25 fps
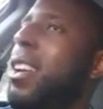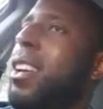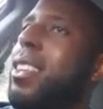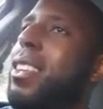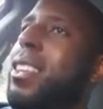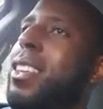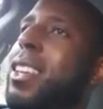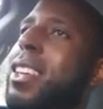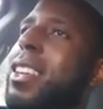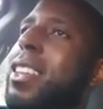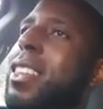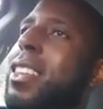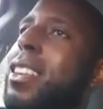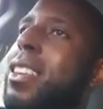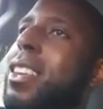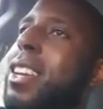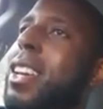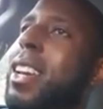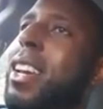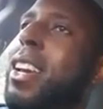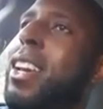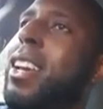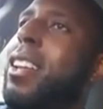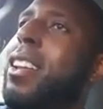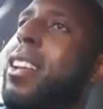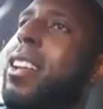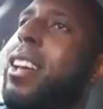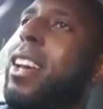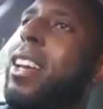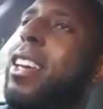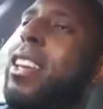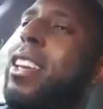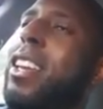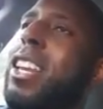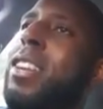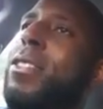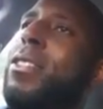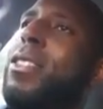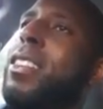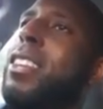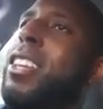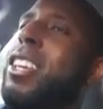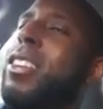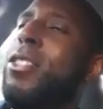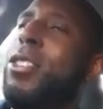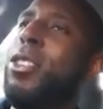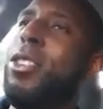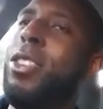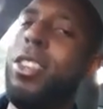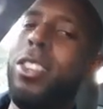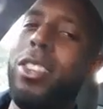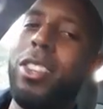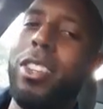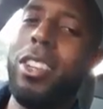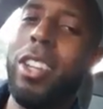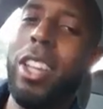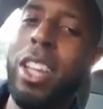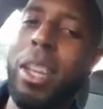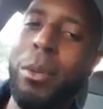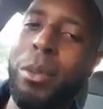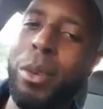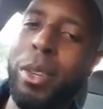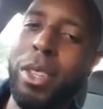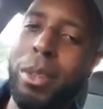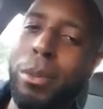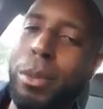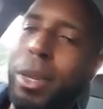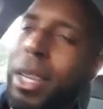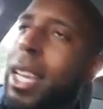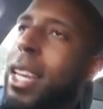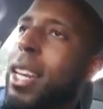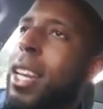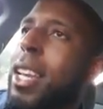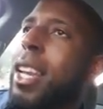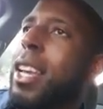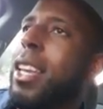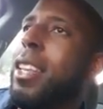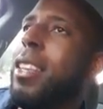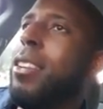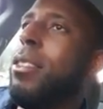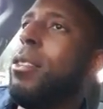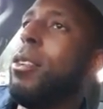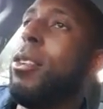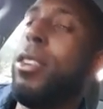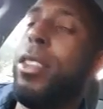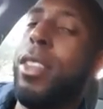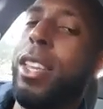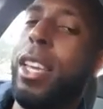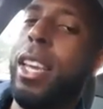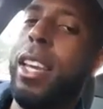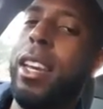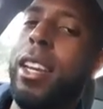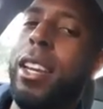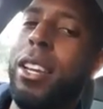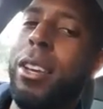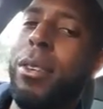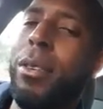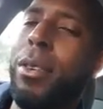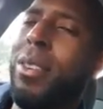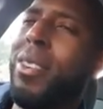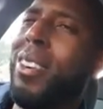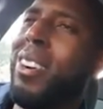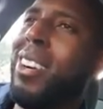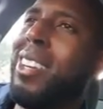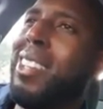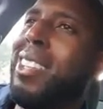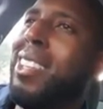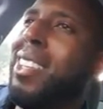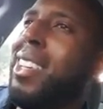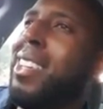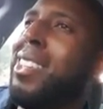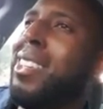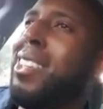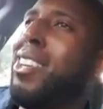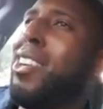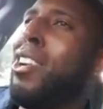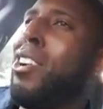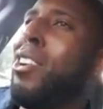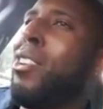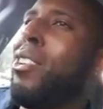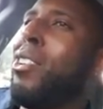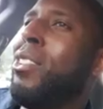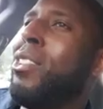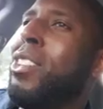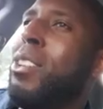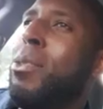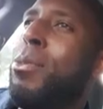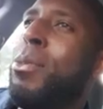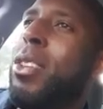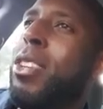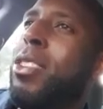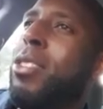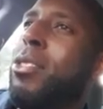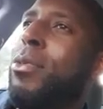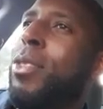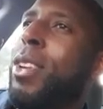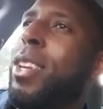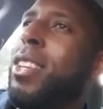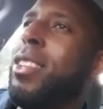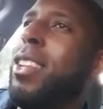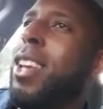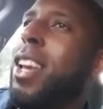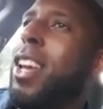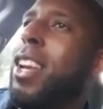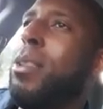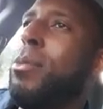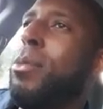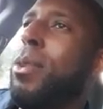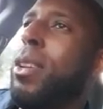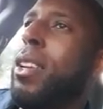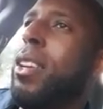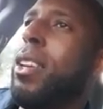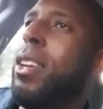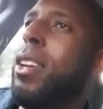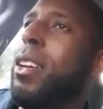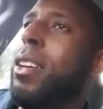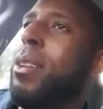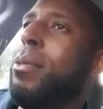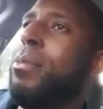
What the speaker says: at the end of the day. Like, it even gives you a disclaimer at the beginning and or the end of it where it says, some of these events had to be